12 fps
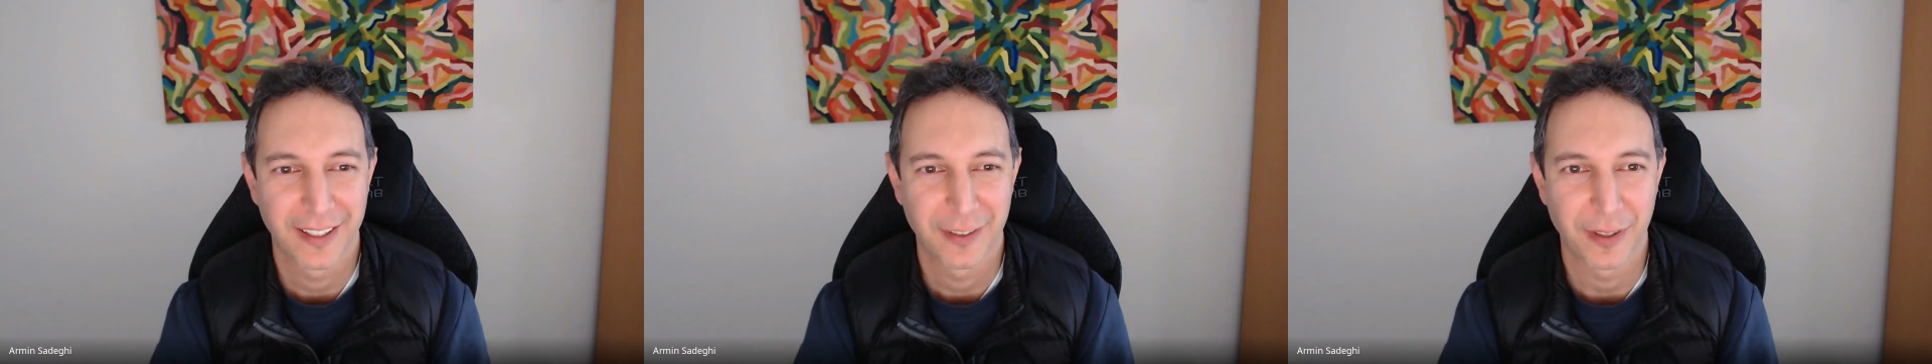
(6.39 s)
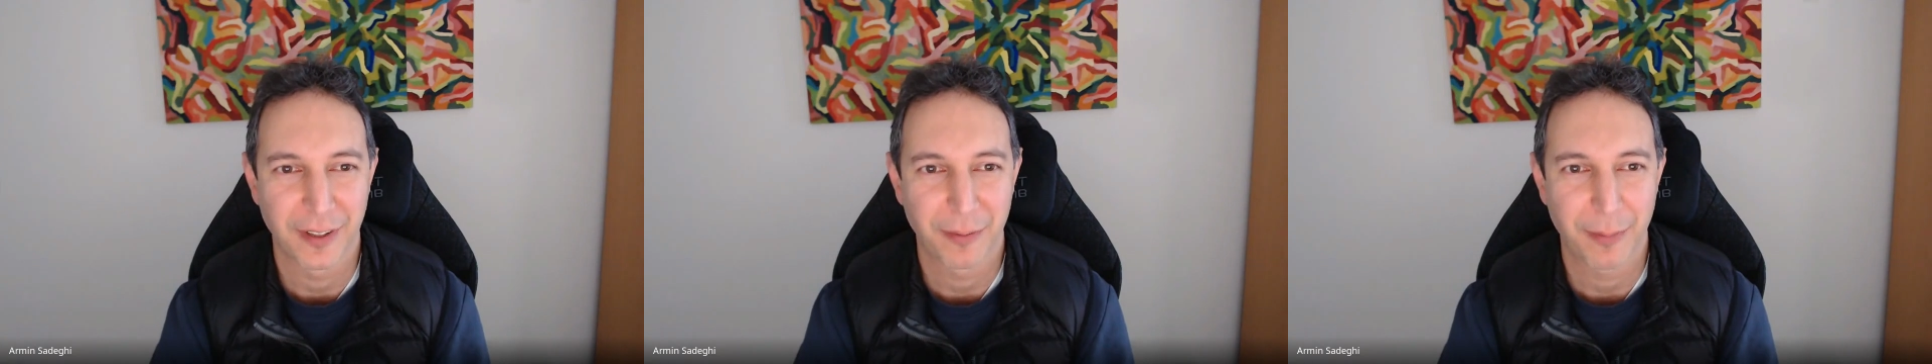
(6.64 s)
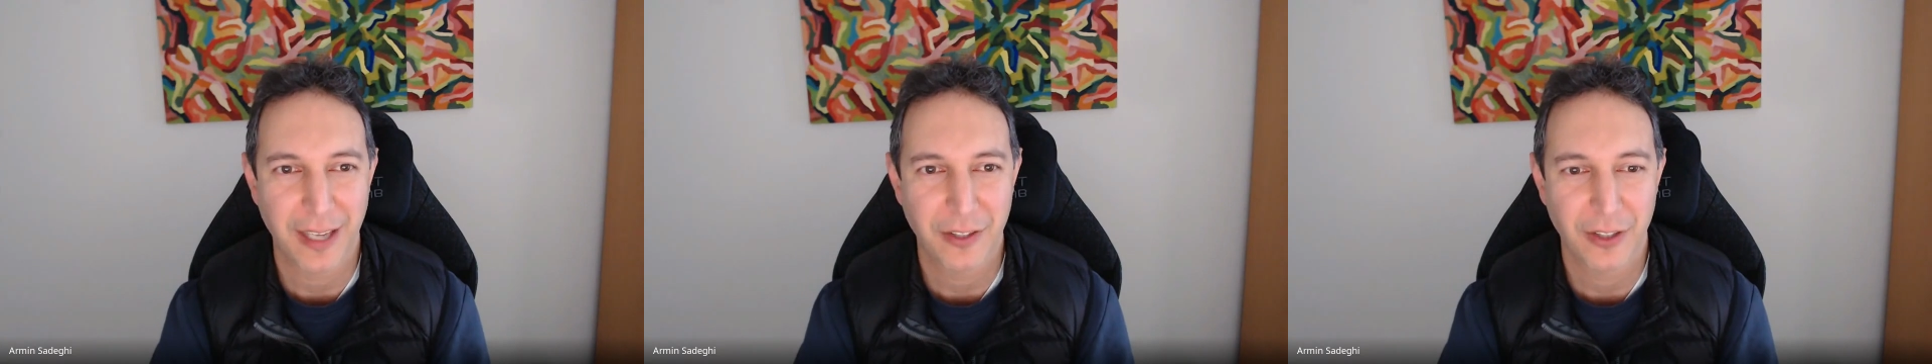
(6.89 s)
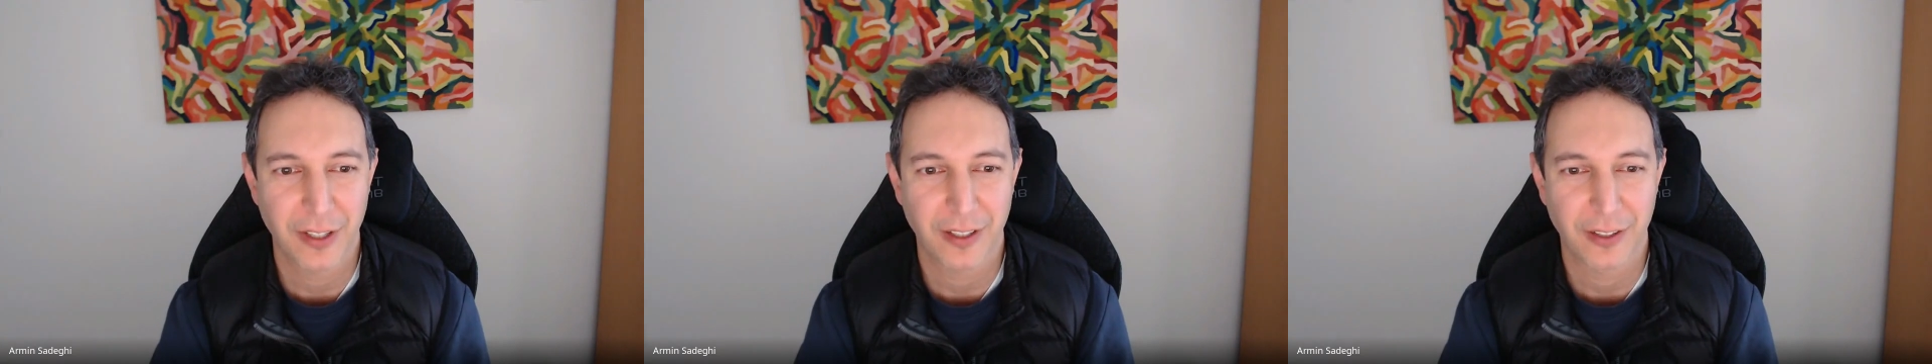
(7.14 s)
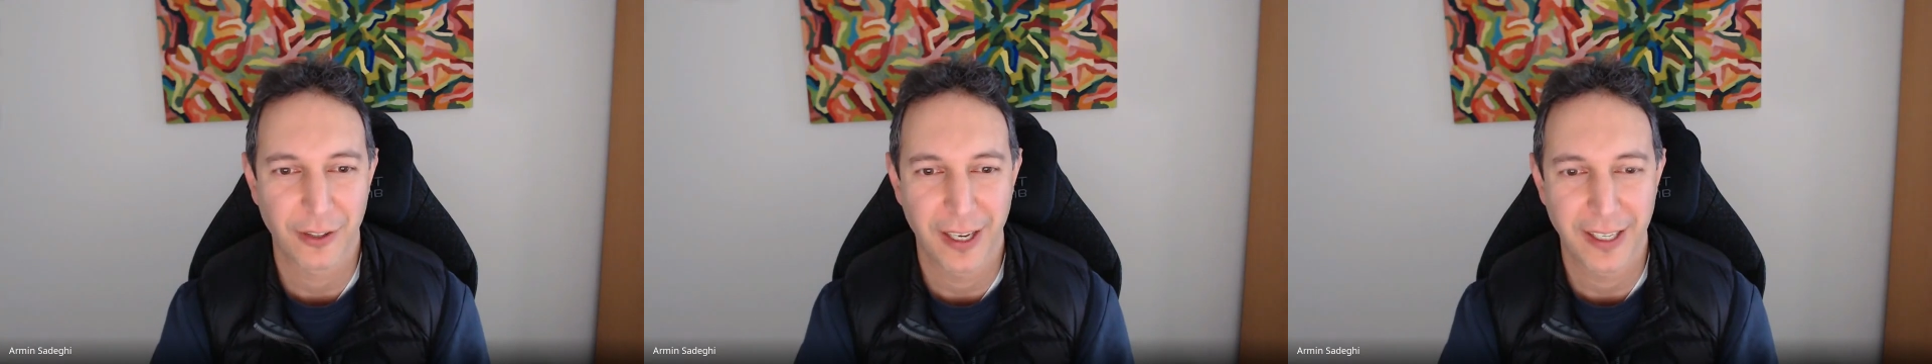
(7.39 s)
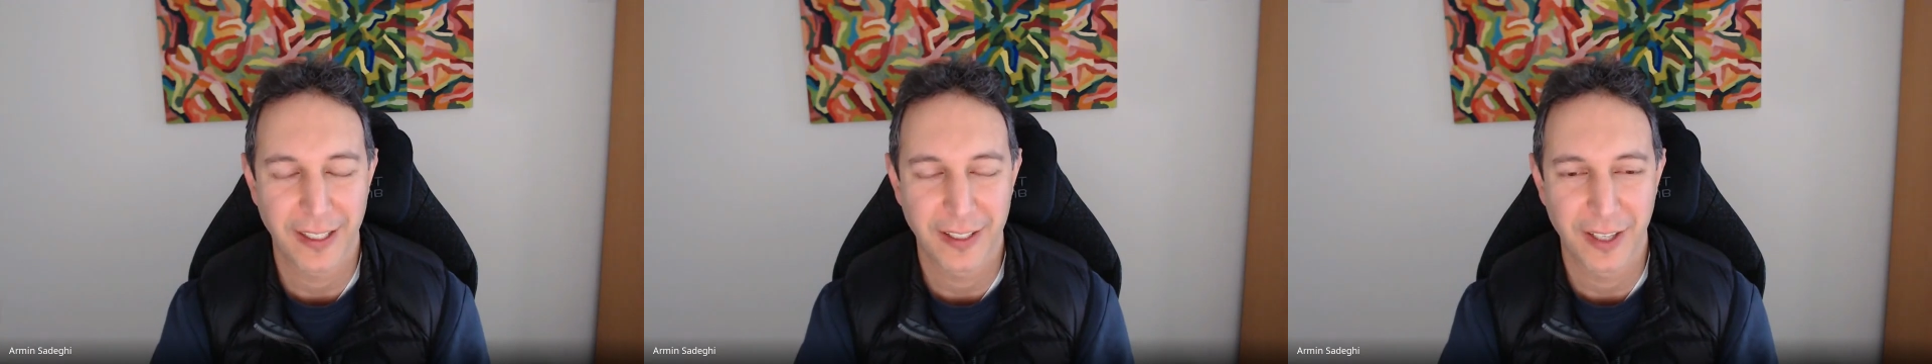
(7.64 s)
with Patrick,
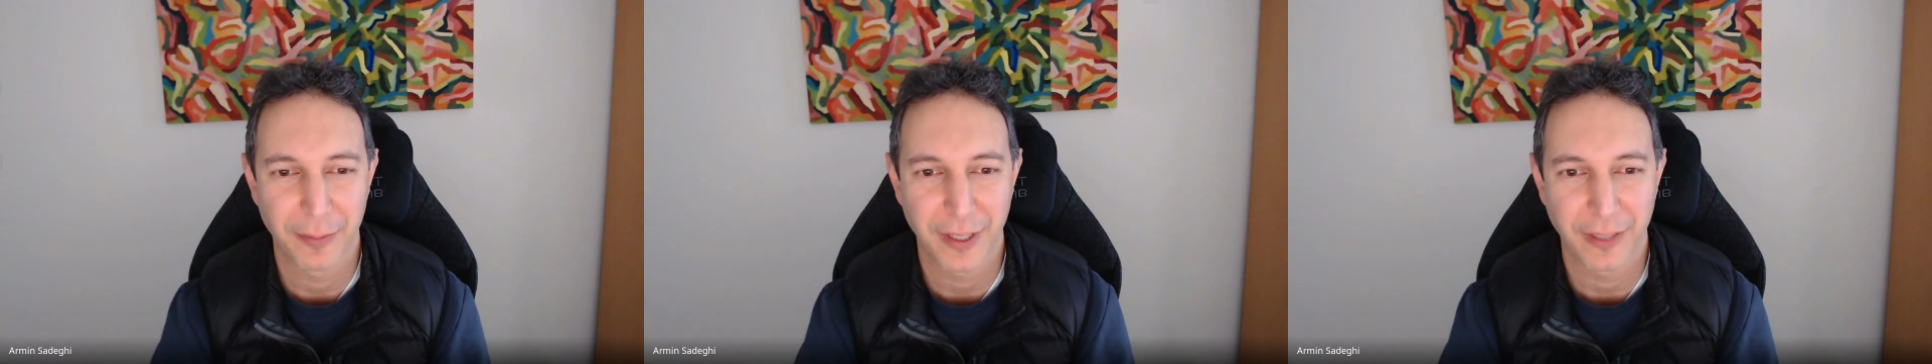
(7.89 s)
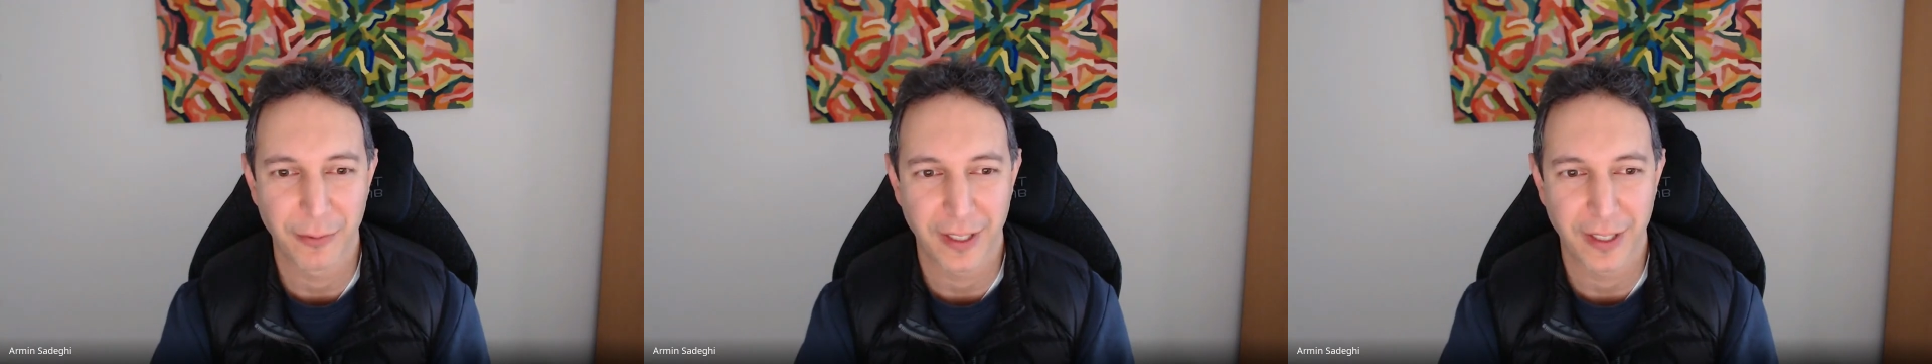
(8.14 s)
Craig, and Armin.